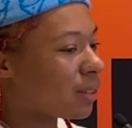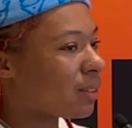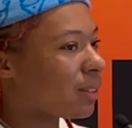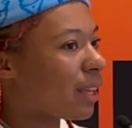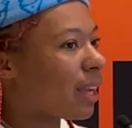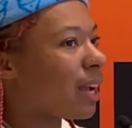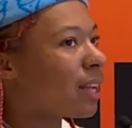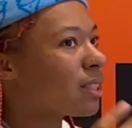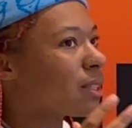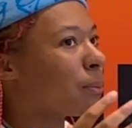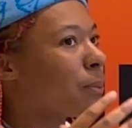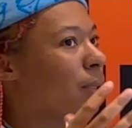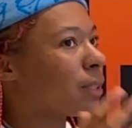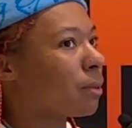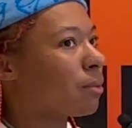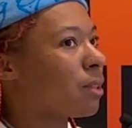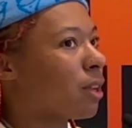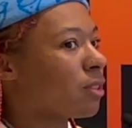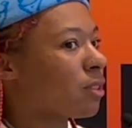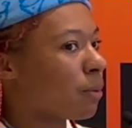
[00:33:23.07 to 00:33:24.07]
they had to put
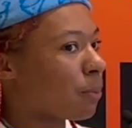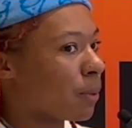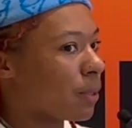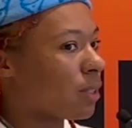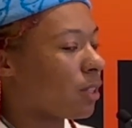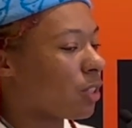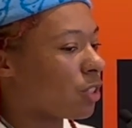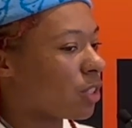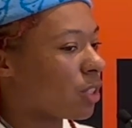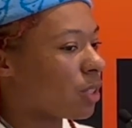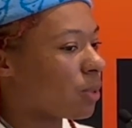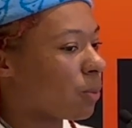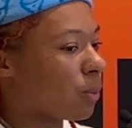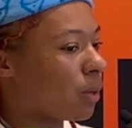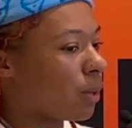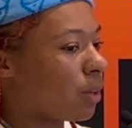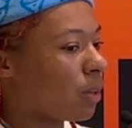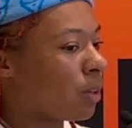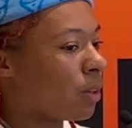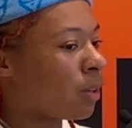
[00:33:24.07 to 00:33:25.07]
themselves in positions
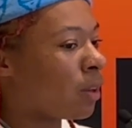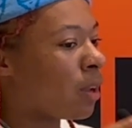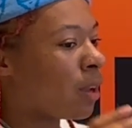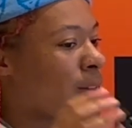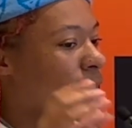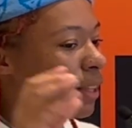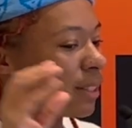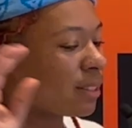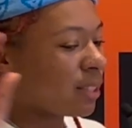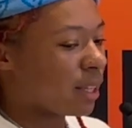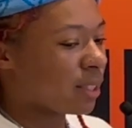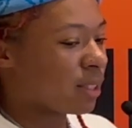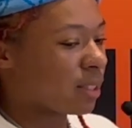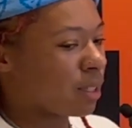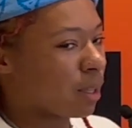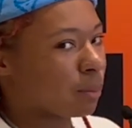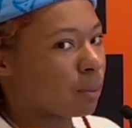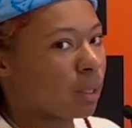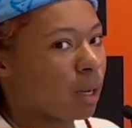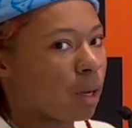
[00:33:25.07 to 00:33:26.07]
where they tested
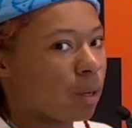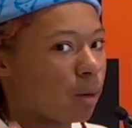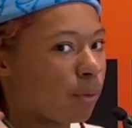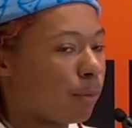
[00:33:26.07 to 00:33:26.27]
something out.